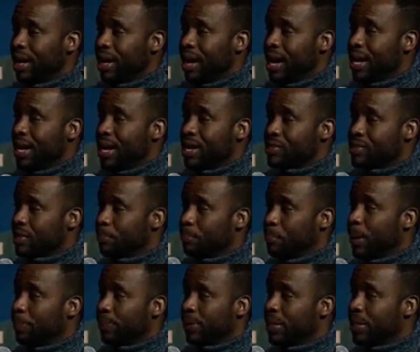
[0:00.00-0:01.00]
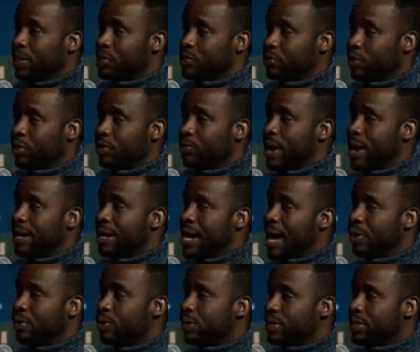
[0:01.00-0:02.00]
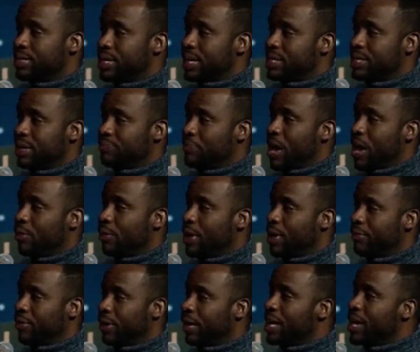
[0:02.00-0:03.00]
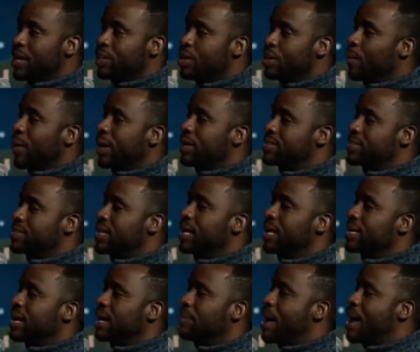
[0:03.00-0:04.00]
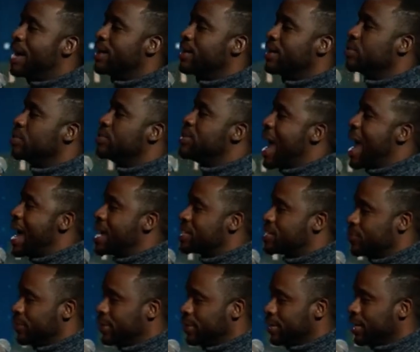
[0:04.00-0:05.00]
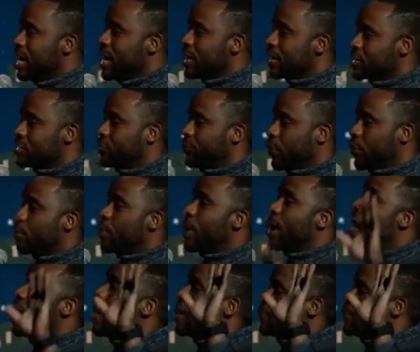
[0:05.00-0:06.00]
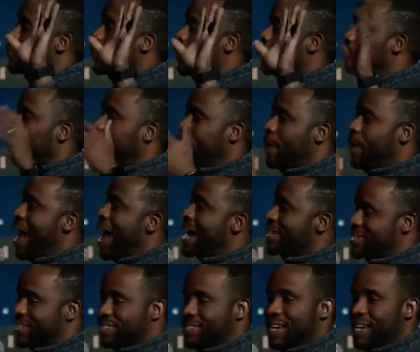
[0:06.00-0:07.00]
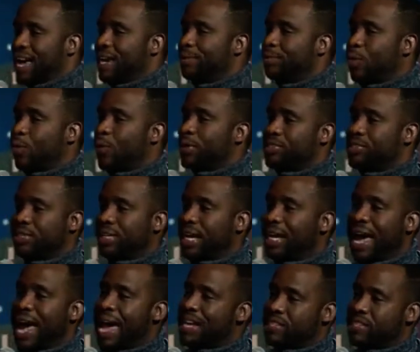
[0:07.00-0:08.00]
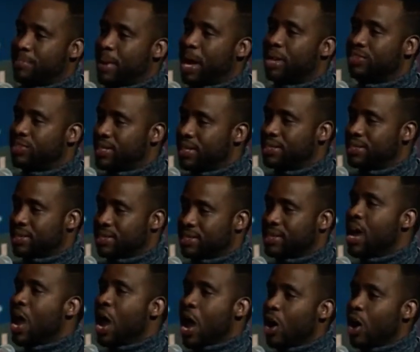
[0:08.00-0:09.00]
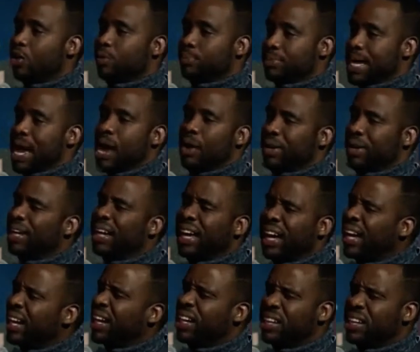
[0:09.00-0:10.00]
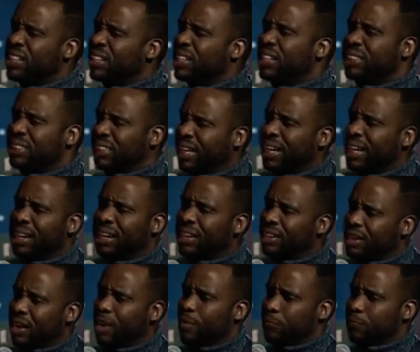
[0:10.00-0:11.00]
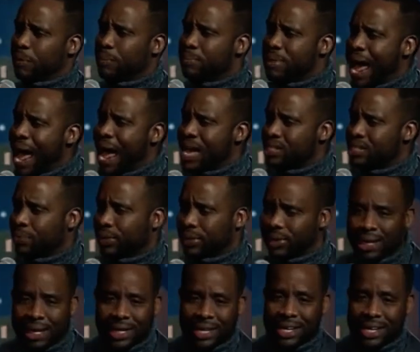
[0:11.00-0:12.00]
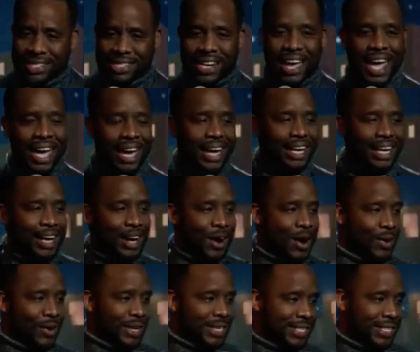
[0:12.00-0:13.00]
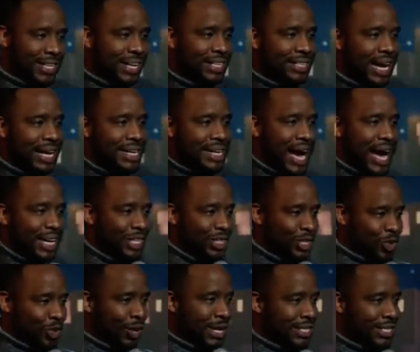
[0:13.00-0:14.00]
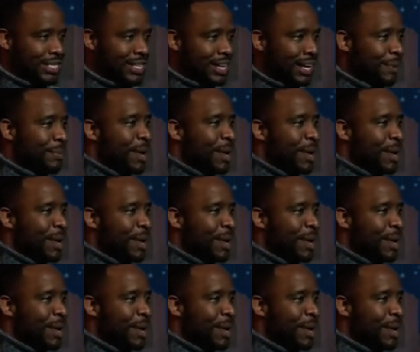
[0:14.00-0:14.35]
And there's some people in this room right now who can testify, Reverend, you ain't said nothing about no Nazareth. Because from where I'm from, people ask the same question they asked about Jesus' hometown. Can any good thing come from Nazareth? Look at us in here on a Sunday night dressed up